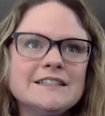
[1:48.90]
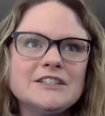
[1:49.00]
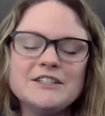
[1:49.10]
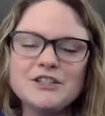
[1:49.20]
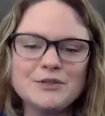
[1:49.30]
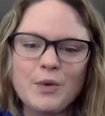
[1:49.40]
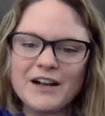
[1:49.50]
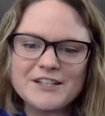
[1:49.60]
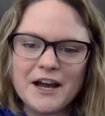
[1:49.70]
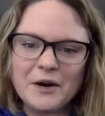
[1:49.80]
just
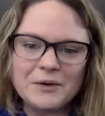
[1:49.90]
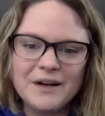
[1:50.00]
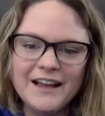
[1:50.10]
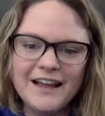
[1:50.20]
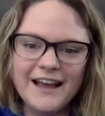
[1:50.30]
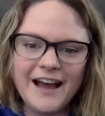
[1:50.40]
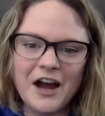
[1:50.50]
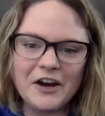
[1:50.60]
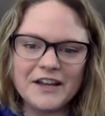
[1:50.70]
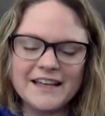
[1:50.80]
watch how
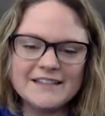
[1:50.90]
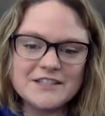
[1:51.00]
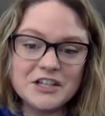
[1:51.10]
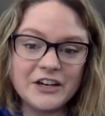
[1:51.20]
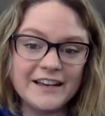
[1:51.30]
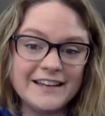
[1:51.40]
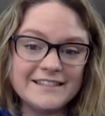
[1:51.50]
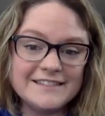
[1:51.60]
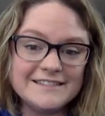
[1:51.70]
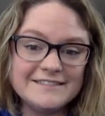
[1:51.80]
our kids couldn't
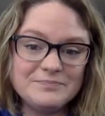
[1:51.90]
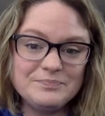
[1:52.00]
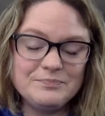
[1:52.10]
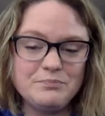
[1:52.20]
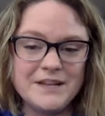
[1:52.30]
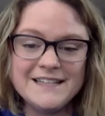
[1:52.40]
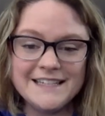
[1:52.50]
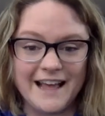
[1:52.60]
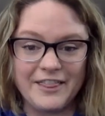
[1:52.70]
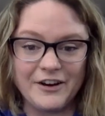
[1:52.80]
be
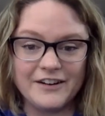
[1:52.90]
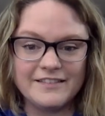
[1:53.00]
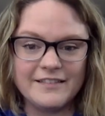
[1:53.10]
together.